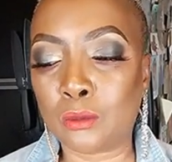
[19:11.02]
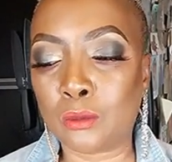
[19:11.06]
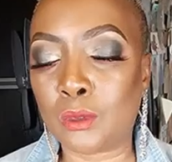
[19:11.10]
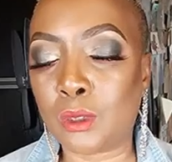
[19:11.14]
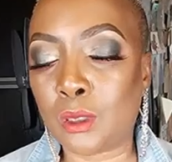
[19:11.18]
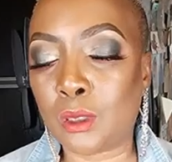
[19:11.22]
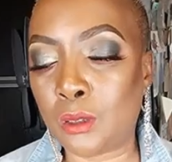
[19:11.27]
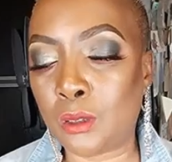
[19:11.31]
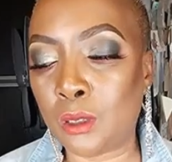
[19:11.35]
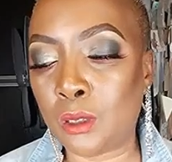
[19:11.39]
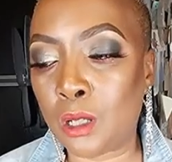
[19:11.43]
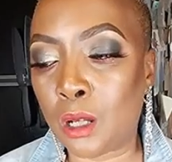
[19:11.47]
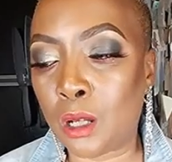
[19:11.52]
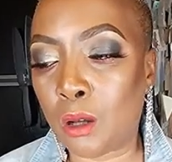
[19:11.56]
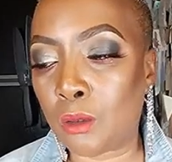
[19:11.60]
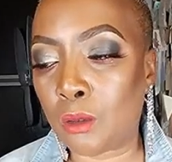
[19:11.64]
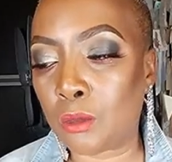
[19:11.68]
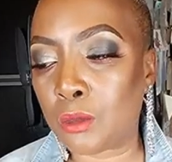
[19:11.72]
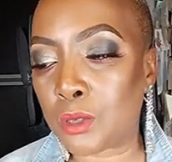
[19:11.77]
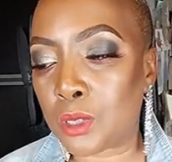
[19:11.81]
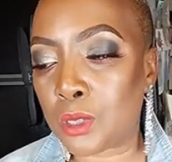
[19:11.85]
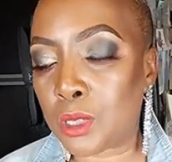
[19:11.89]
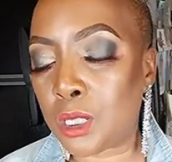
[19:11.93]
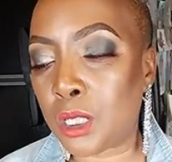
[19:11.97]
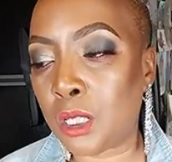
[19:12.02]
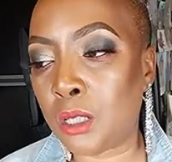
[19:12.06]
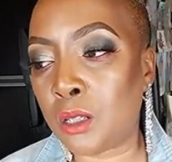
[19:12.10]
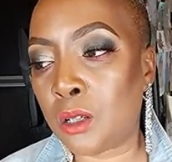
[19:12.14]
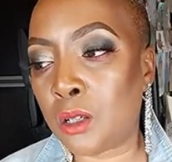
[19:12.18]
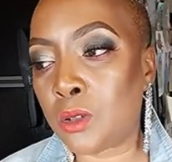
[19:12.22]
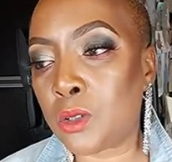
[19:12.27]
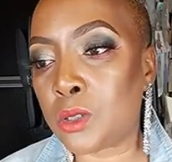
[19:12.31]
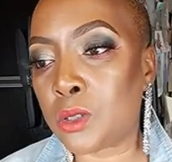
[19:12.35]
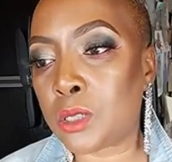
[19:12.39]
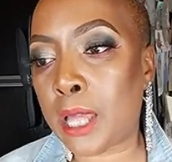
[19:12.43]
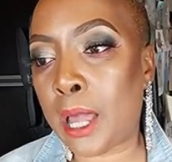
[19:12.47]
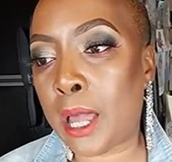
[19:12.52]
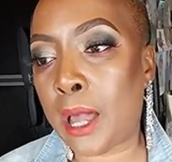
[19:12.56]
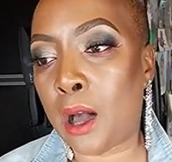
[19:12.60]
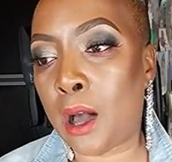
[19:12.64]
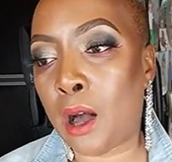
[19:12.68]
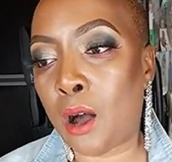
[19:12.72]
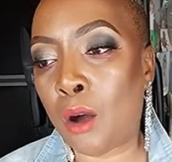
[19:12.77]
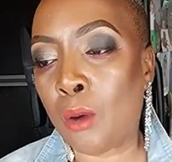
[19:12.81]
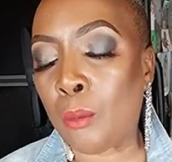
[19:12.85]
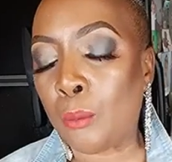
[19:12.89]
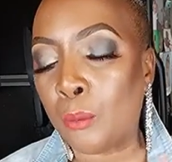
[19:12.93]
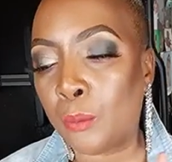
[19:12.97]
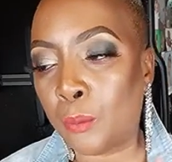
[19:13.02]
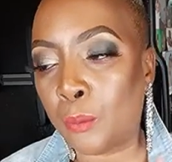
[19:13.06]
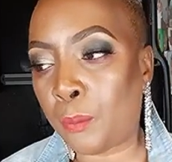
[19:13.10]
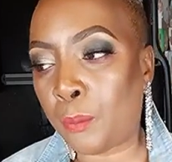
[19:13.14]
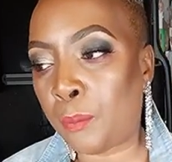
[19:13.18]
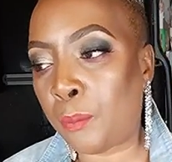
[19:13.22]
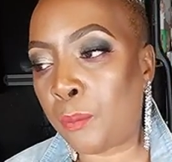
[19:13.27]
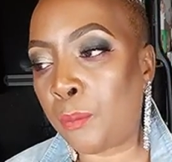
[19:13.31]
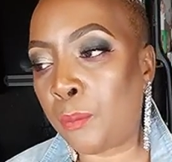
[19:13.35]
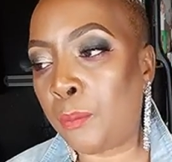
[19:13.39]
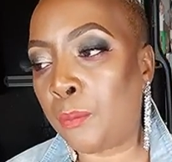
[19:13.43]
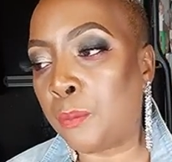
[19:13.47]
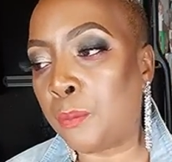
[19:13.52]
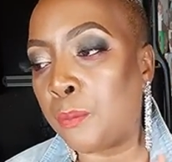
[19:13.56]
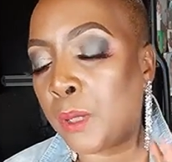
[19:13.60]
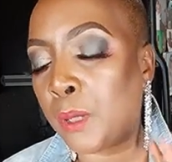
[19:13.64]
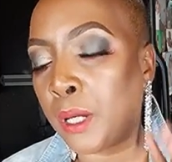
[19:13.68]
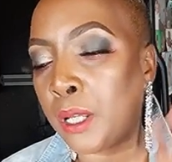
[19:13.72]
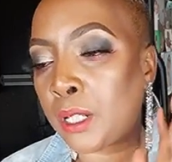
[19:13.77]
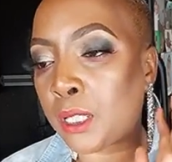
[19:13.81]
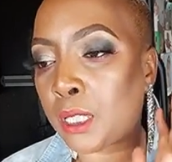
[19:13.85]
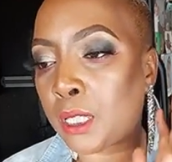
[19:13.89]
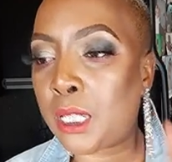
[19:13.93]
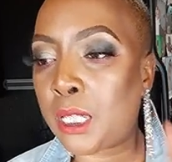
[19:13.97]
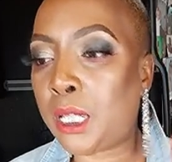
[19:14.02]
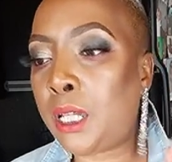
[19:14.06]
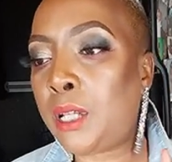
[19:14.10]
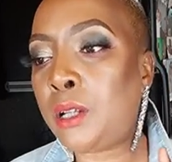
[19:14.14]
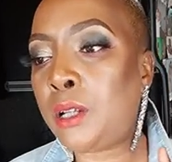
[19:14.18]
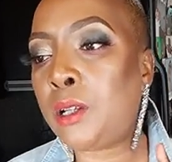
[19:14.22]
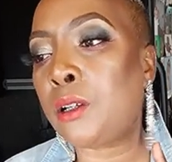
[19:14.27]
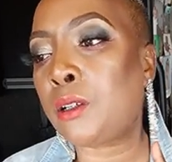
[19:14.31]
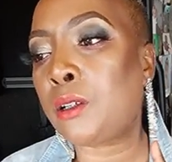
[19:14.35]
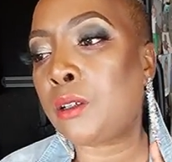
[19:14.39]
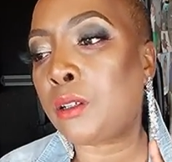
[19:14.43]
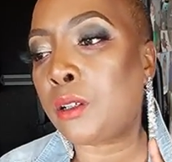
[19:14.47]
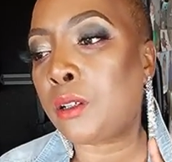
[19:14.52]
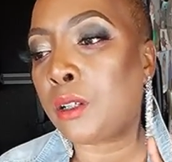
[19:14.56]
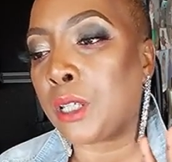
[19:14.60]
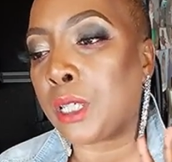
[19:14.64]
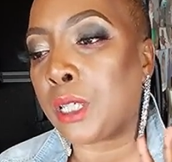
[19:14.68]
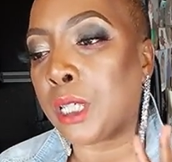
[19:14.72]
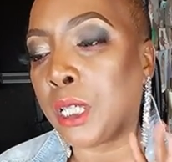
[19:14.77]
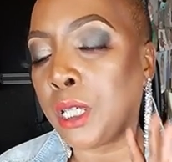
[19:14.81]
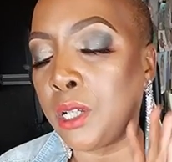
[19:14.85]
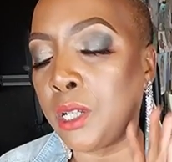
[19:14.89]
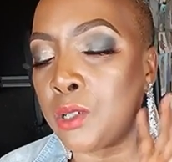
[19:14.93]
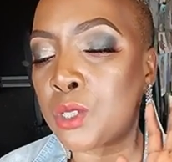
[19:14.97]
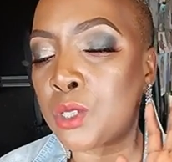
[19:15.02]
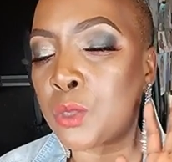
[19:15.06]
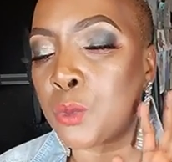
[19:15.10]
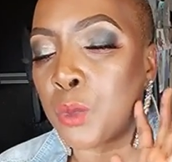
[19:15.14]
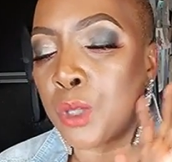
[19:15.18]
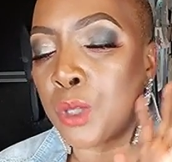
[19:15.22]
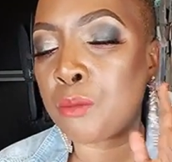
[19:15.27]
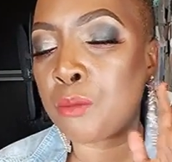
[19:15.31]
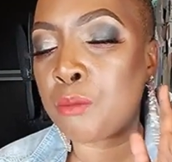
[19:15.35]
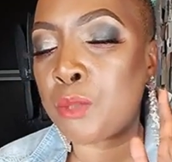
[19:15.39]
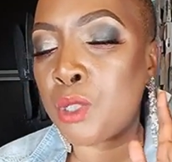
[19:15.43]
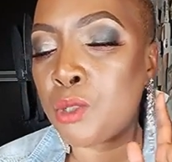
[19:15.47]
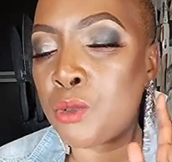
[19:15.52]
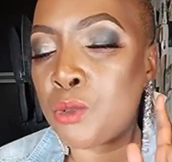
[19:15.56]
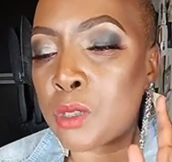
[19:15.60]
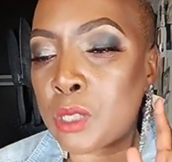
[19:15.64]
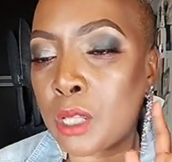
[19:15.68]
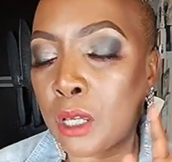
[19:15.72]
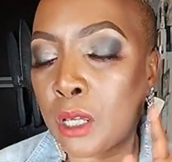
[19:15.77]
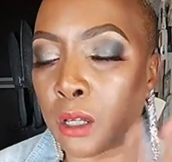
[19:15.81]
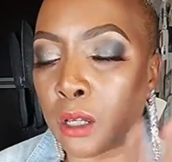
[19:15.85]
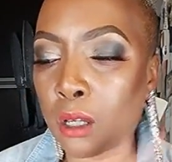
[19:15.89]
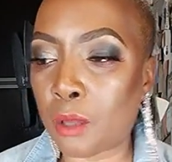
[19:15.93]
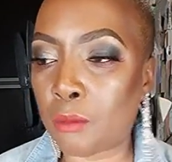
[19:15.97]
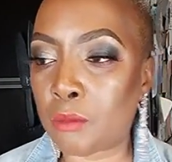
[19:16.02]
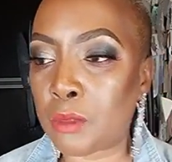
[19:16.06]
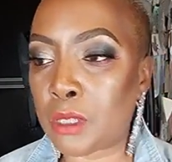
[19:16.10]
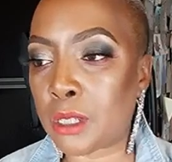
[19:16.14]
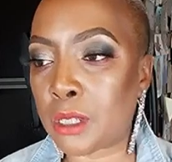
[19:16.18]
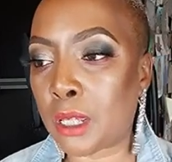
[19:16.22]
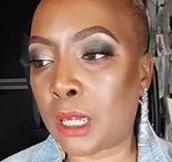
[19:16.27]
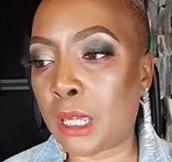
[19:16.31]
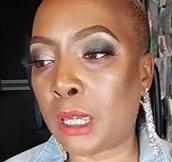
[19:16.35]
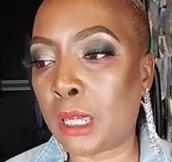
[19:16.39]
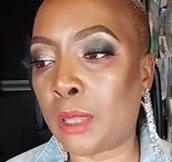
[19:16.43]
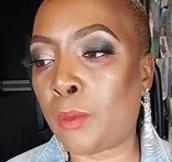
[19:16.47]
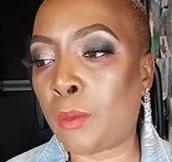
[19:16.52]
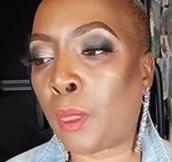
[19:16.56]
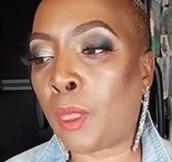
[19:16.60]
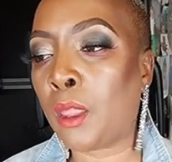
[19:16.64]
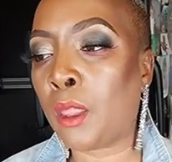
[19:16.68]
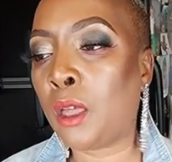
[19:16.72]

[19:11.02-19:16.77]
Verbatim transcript: You know she knows how. But here here's where the musing comes in.